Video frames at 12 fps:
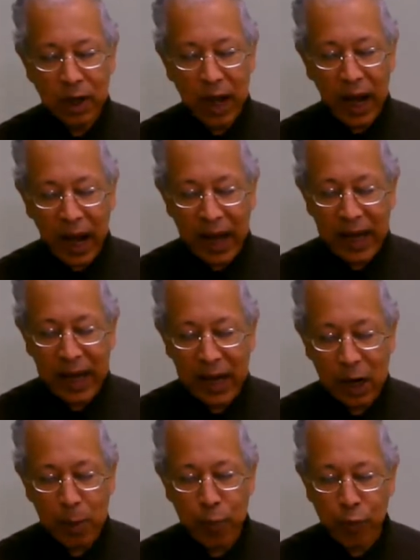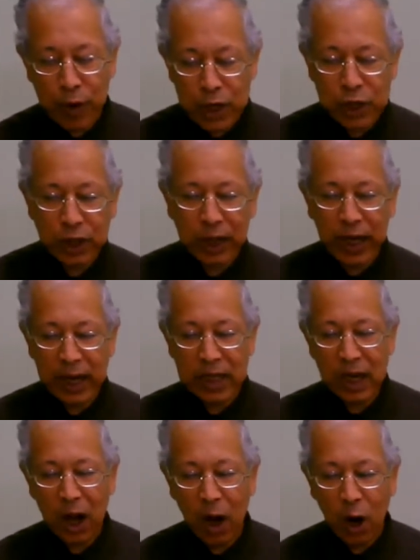I can
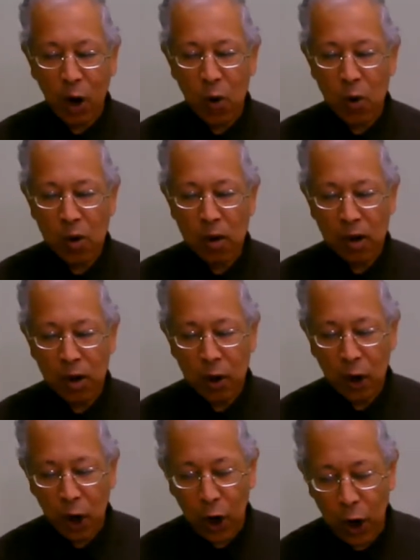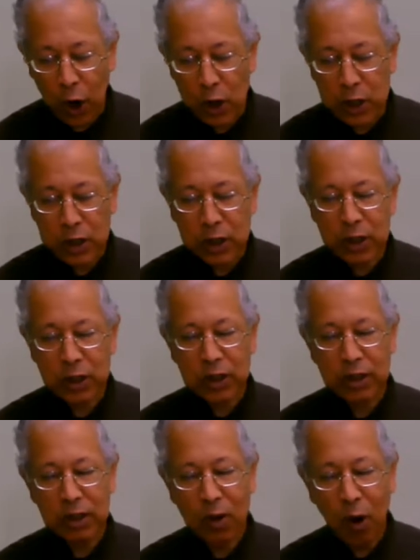appreciate how hurt
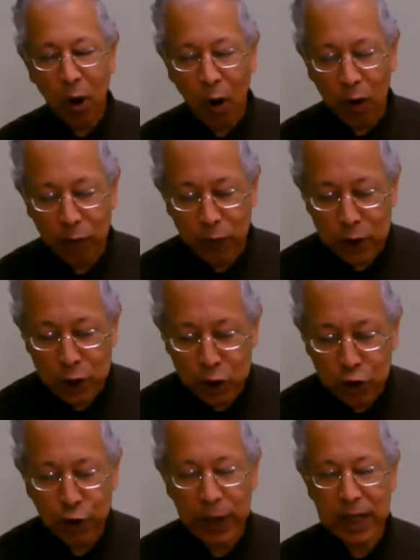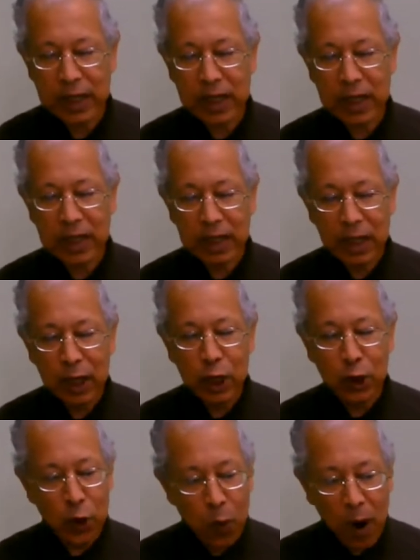or frustrated
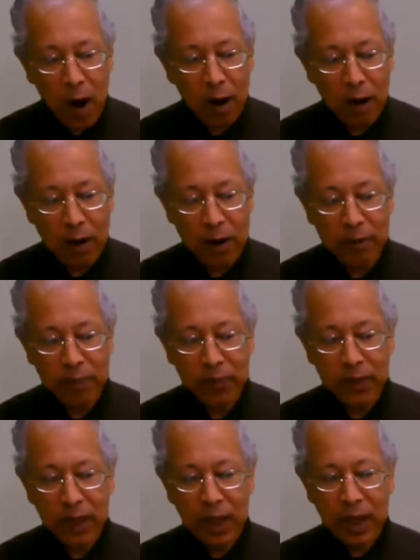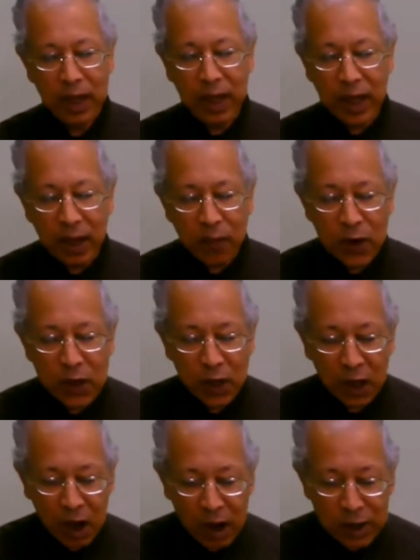you are, given
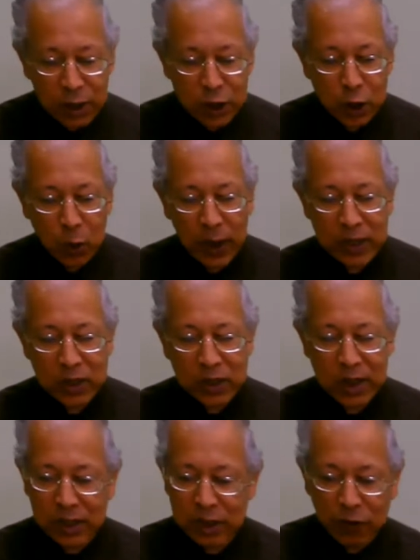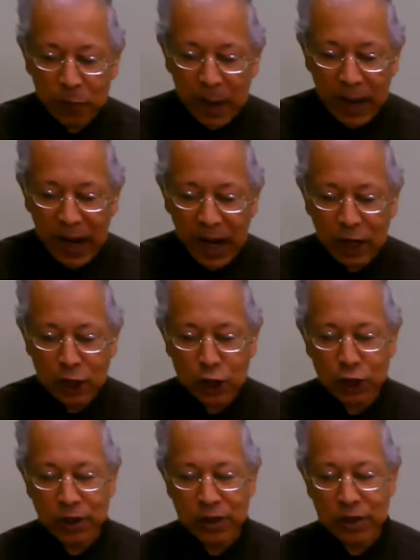the consequences of my
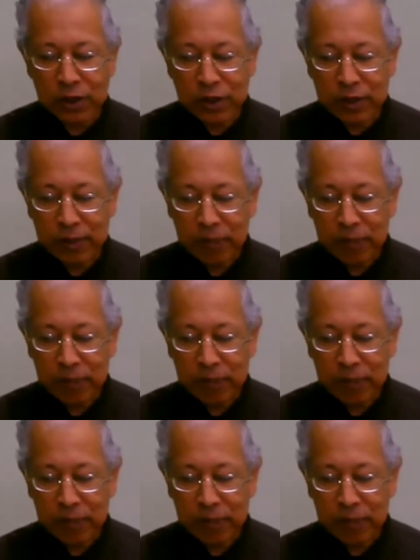actions